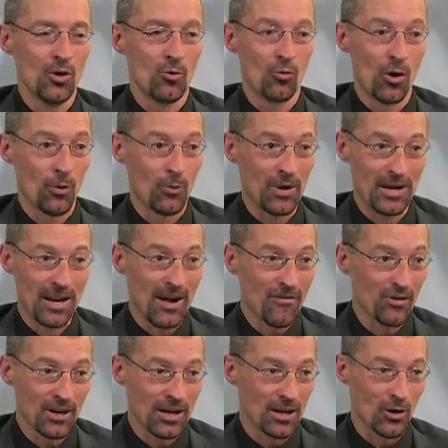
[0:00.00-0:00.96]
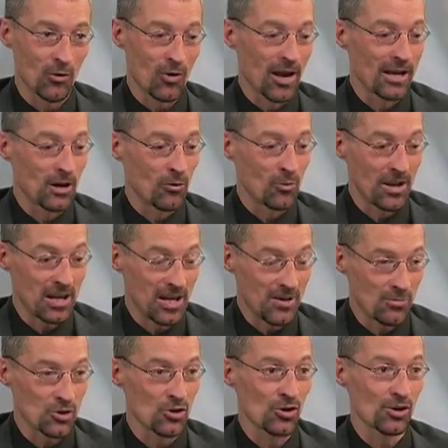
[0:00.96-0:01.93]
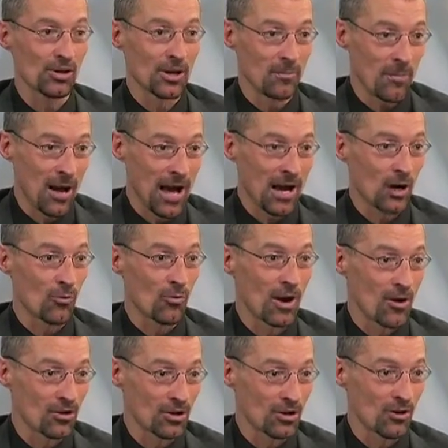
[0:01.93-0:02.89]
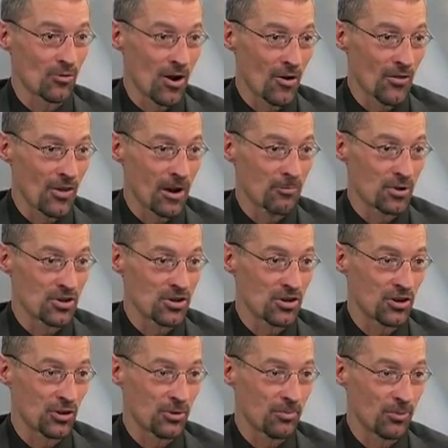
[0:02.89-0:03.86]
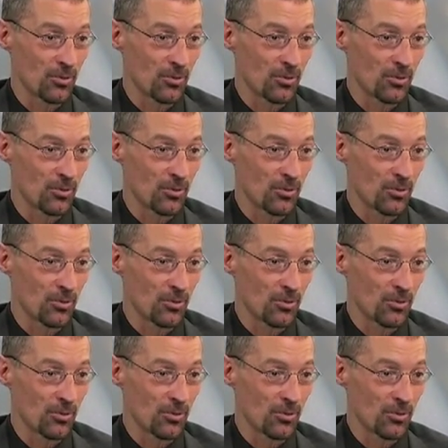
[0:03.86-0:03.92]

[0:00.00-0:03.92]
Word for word: where we never get it right and we keep circling back around and around that particular